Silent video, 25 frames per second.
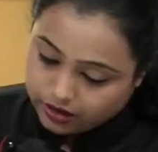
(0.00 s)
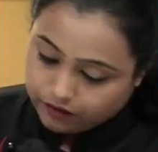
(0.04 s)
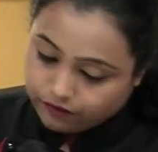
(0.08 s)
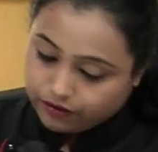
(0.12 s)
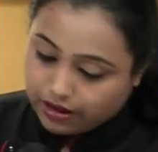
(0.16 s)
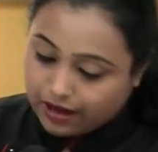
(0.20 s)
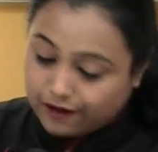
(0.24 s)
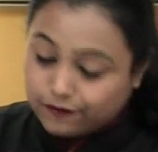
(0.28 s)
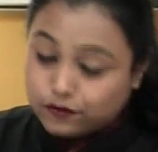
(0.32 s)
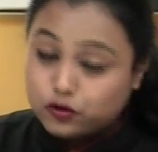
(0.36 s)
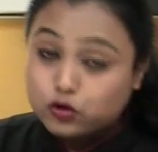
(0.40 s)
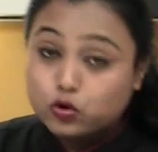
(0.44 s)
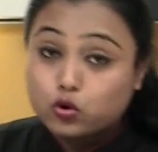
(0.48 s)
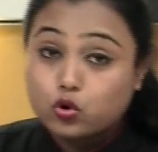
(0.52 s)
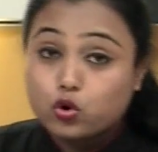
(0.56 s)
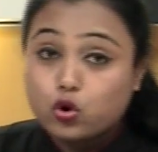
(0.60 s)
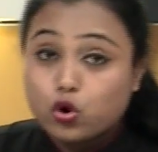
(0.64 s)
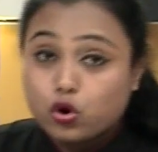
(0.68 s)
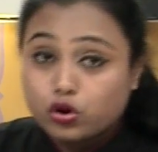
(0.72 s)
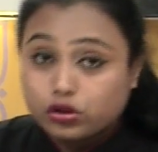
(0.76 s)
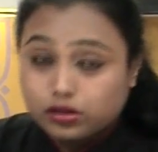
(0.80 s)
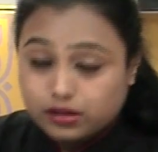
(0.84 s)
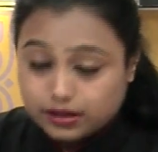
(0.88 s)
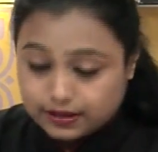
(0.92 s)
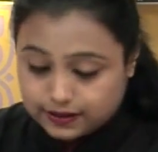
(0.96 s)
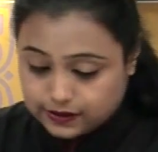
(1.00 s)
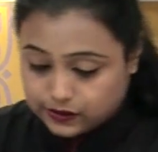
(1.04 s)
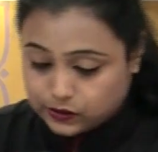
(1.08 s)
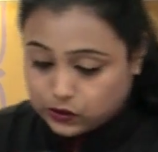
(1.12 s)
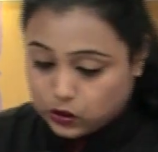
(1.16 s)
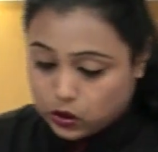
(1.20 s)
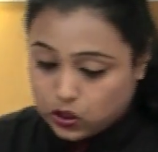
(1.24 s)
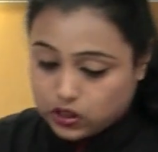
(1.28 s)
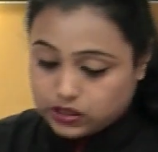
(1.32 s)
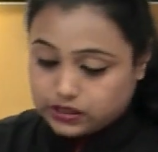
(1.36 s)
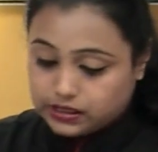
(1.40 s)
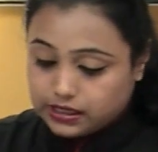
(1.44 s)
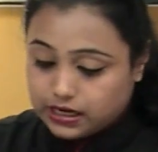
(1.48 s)
We have to cook this
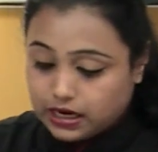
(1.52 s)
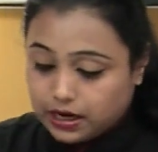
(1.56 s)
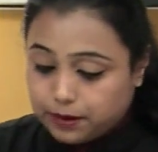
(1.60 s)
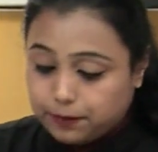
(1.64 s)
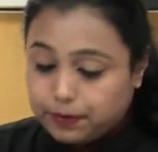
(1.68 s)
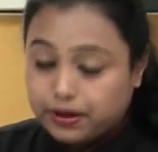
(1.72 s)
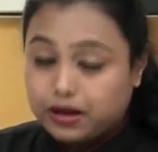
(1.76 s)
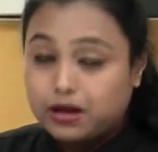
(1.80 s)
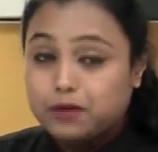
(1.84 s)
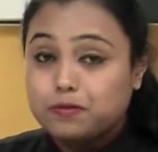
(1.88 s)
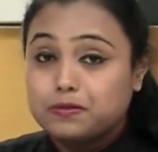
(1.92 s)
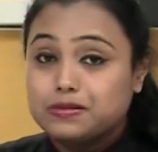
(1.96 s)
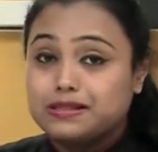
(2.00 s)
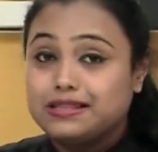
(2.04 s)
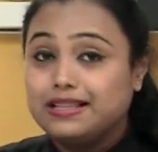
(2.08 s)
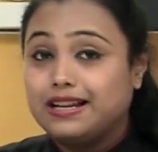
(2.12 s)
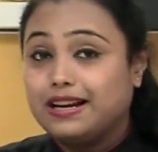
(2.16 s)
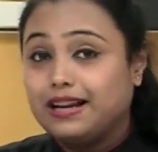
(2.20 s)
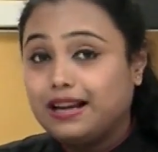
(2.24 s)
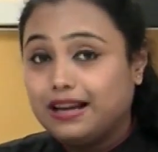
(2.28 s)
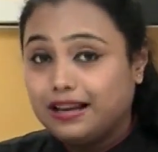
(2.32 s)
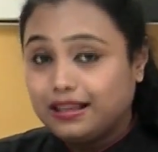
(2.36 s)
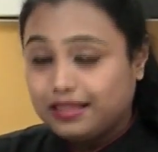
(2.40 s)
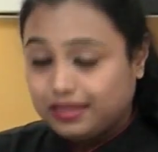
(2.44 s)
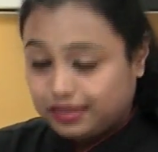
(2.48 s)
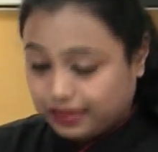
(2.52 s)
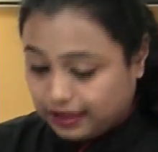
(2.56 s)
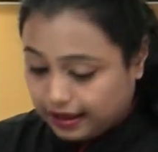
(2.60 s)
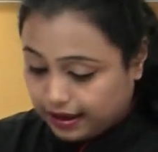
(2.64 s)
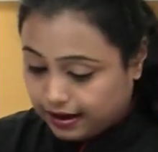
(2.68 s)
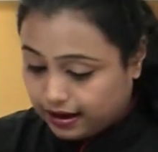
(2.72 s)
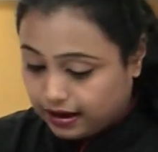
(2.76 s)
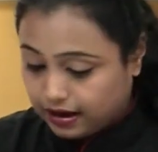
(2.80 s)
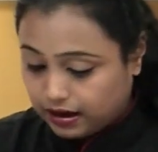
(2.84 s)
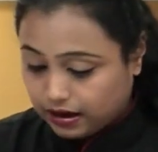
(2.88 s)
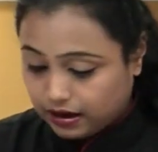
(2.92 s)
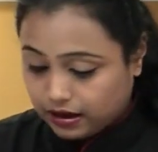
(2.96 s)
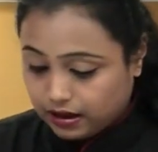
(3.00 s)
sauce till it becomes little
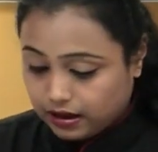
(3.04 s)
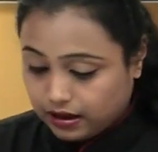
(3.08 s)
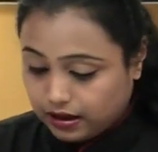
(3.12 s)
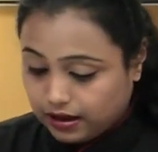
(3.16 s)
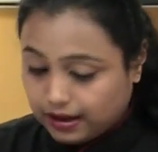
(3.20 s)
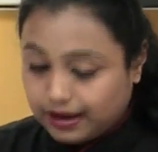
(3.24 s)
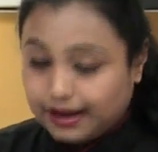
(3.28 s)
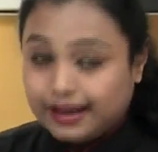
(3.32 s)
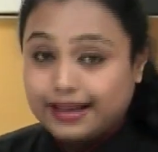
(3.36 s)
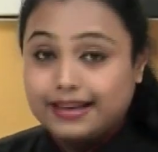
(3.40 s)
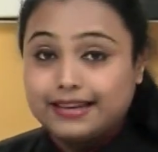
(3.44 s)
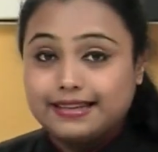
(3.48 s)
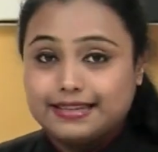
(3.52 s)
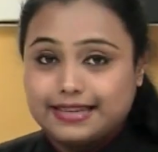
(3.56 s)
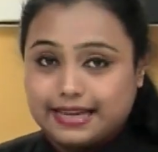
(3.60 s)
thick in